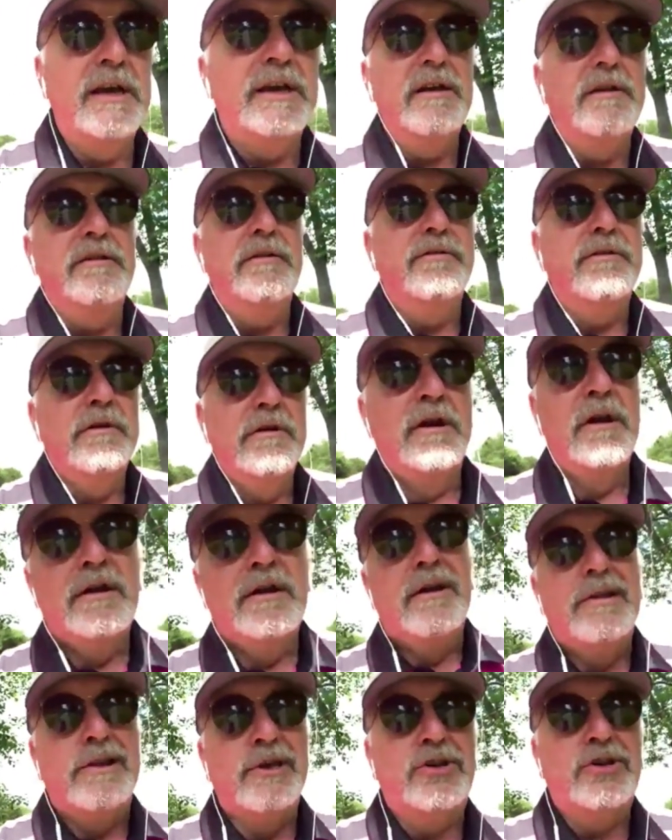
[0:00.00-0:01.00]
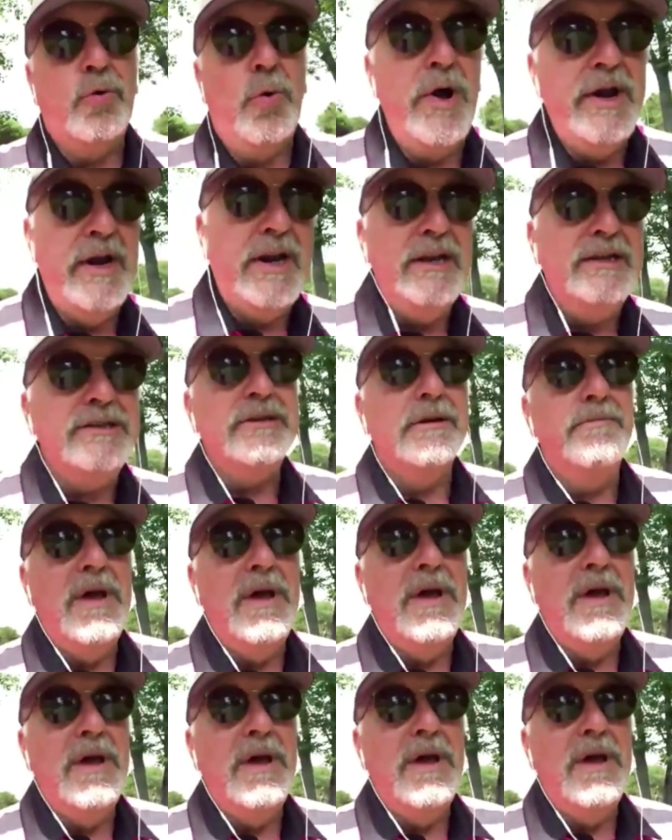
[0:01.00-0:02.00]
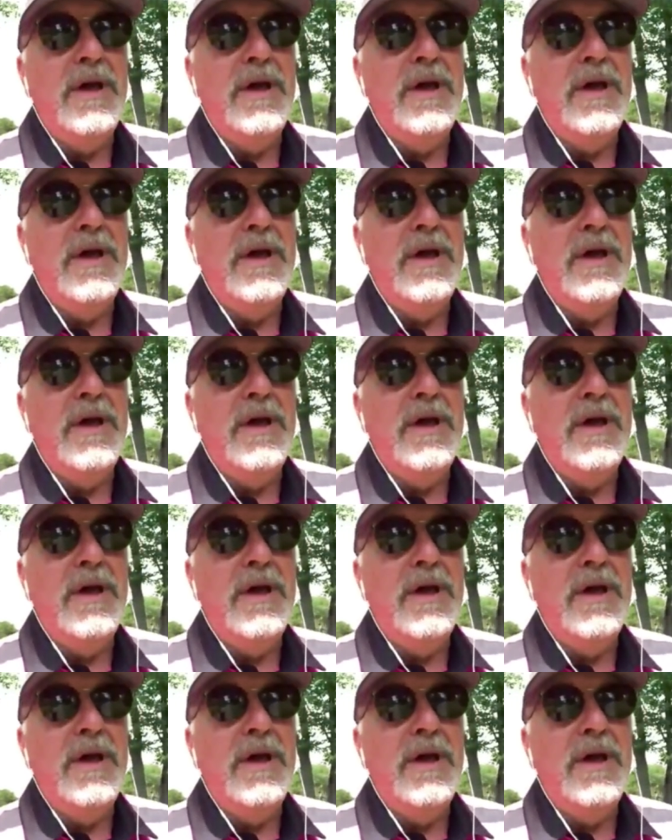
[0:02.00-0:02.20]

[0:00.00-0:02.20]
in the 20s and